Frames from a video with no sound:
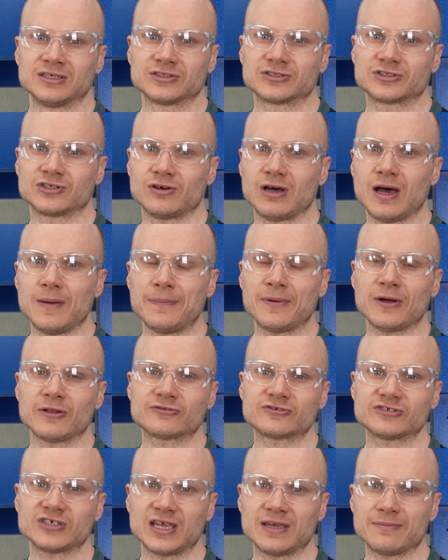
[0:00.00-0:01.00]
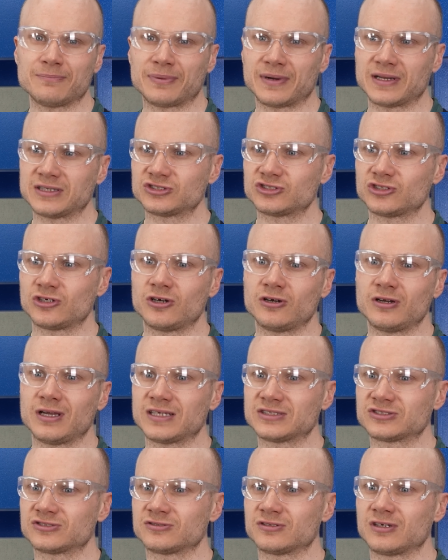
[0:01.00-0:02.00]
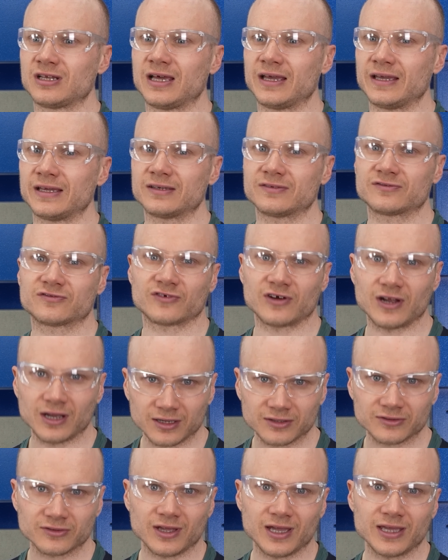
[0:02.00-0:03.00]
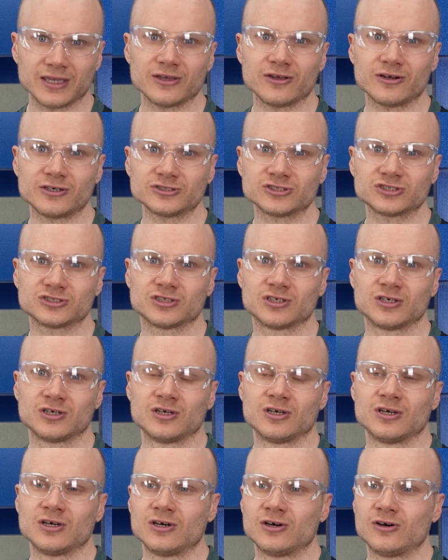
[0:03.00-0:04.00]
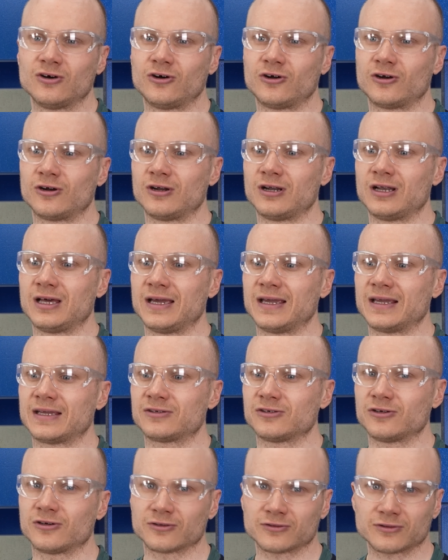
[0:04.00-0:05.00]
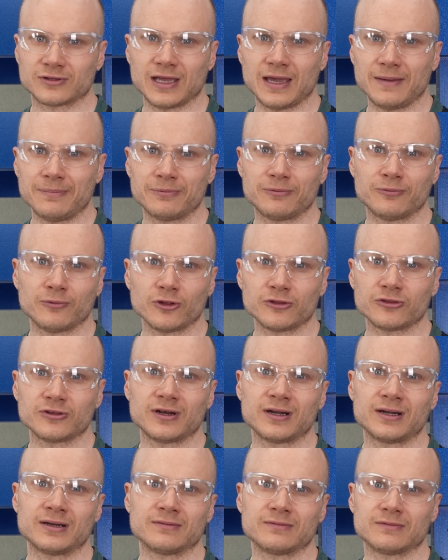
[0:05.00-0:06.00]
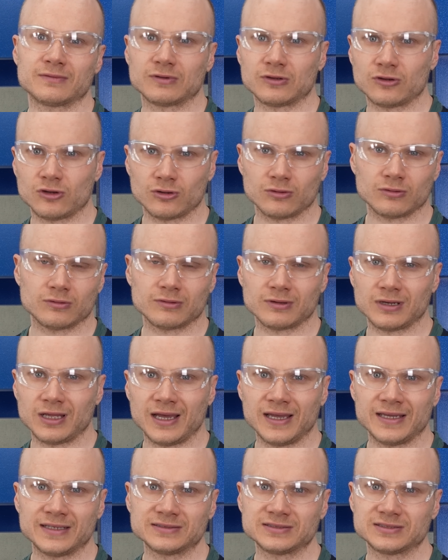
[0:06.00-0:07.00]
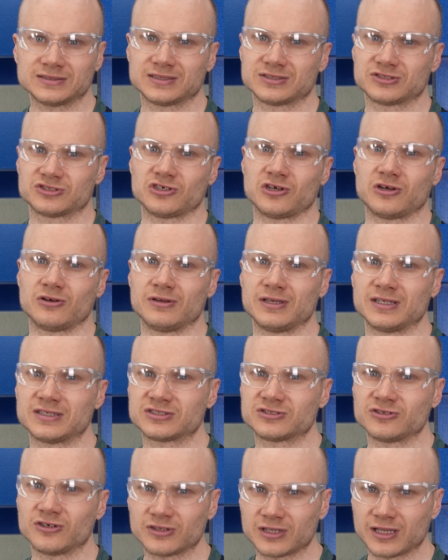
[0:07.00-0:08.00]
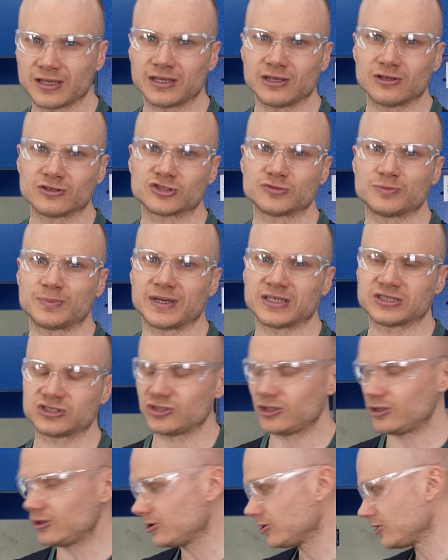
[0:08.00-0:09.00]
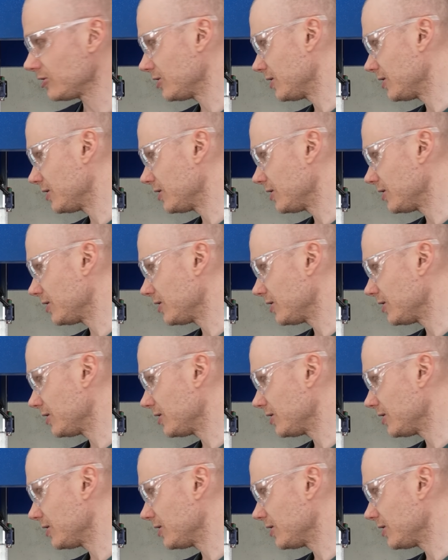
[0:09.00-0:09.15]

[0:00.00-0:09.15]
So about same pressure as on like truck tires or like your tap water lines. So it's not a huge pressure.